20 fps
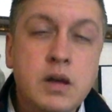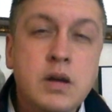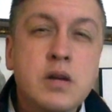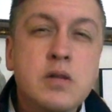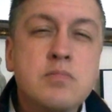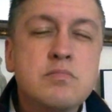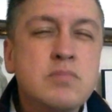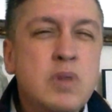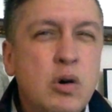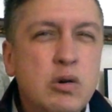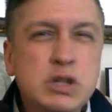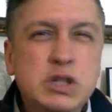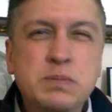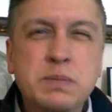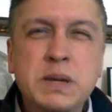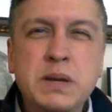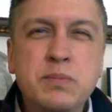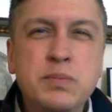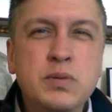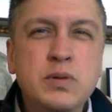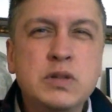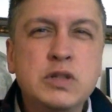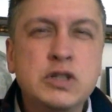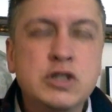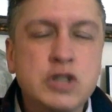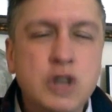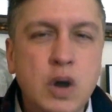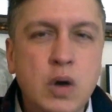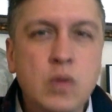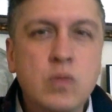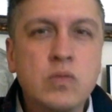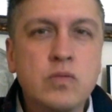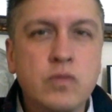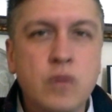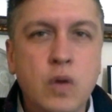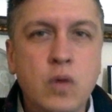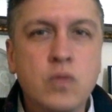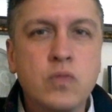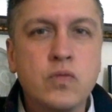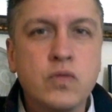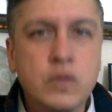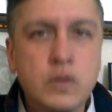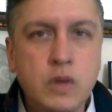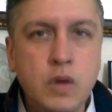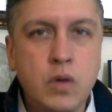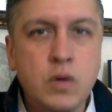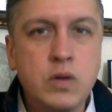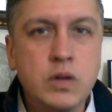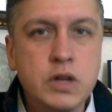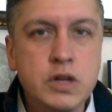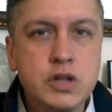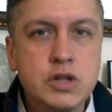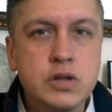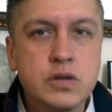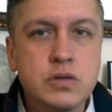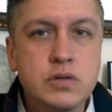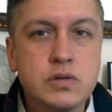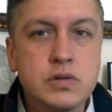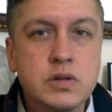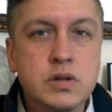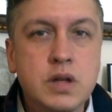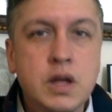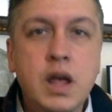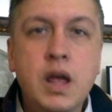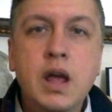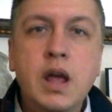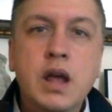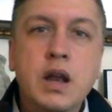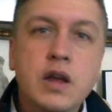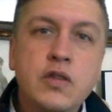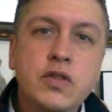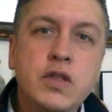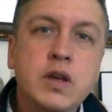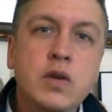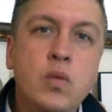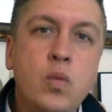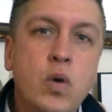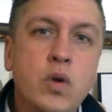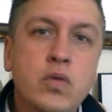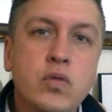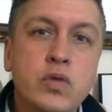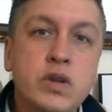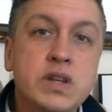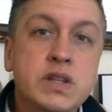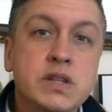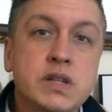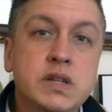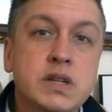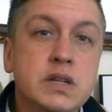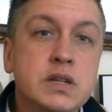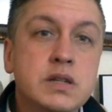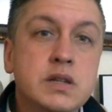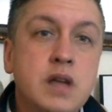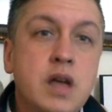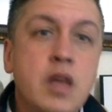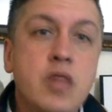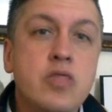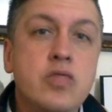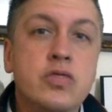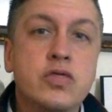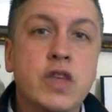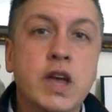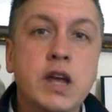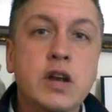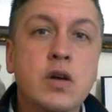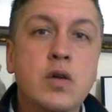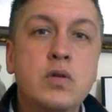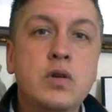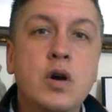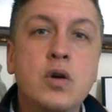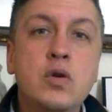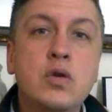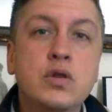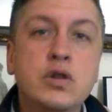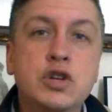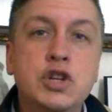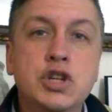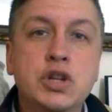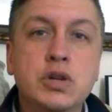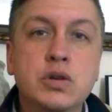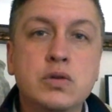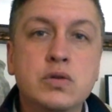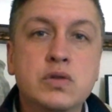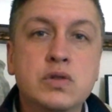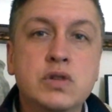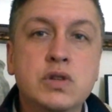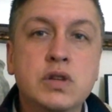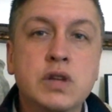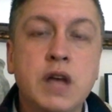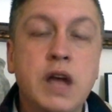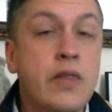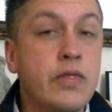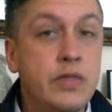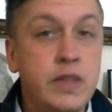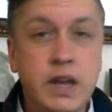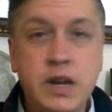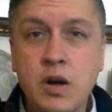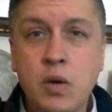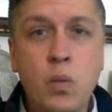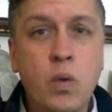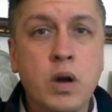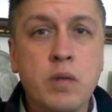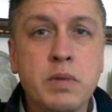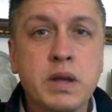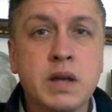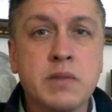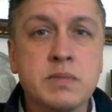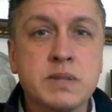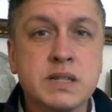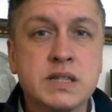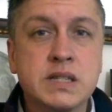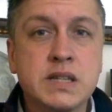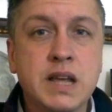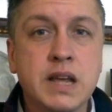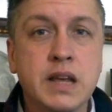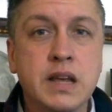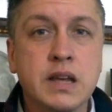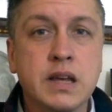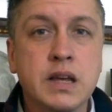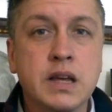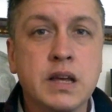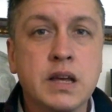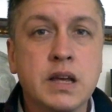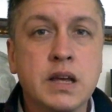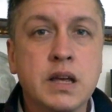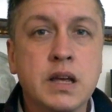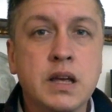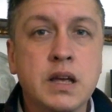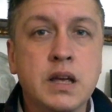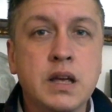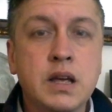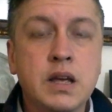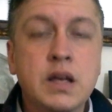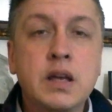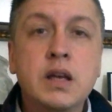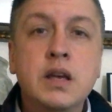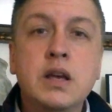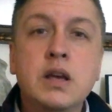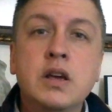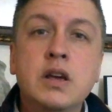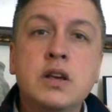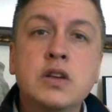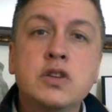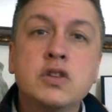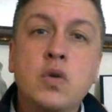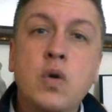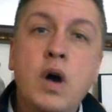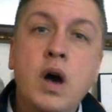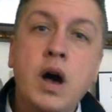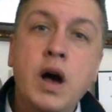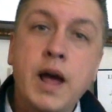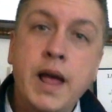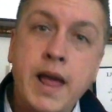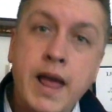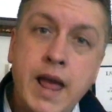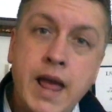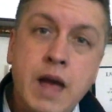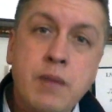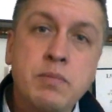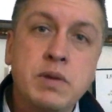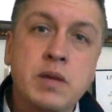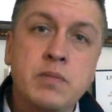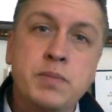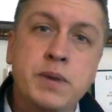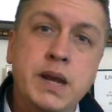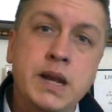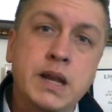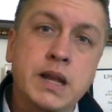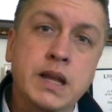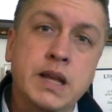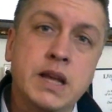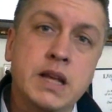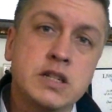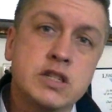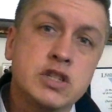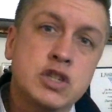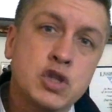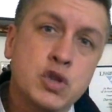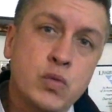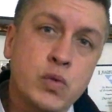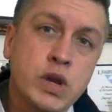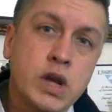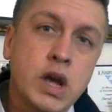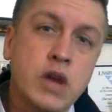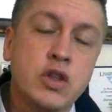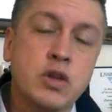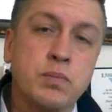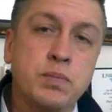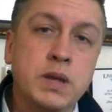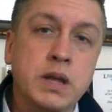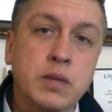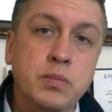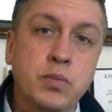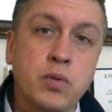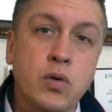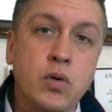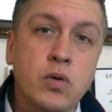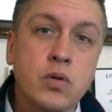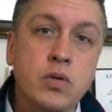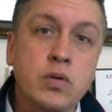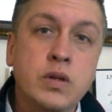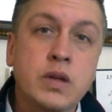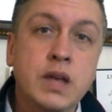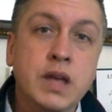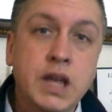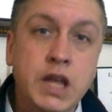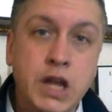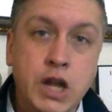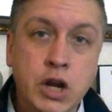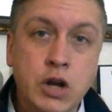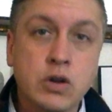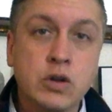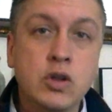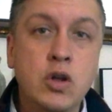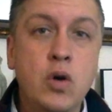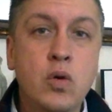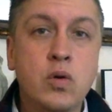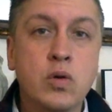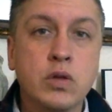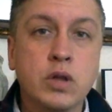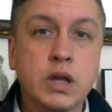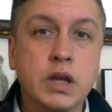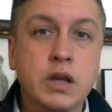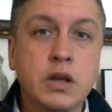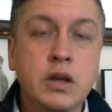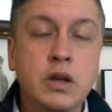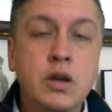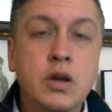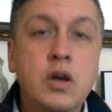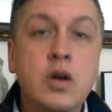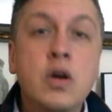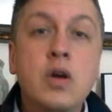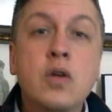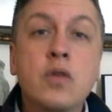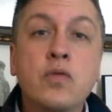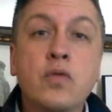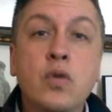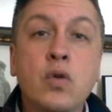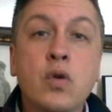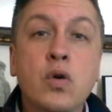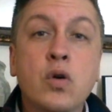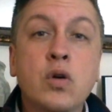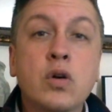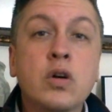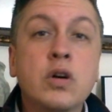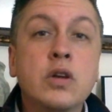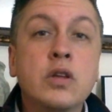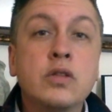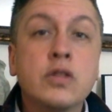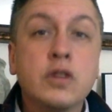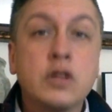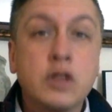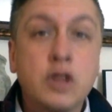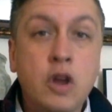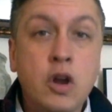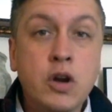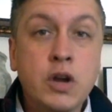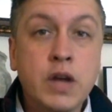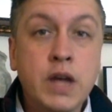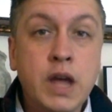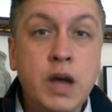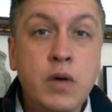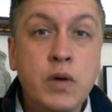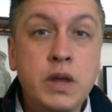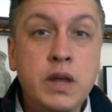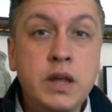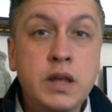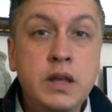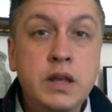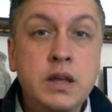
Most people don't vote for local issues, and I think one reason is they don't know who to choose and they don't want to make a mistake. So I am competing against three other people here locally for the Clark County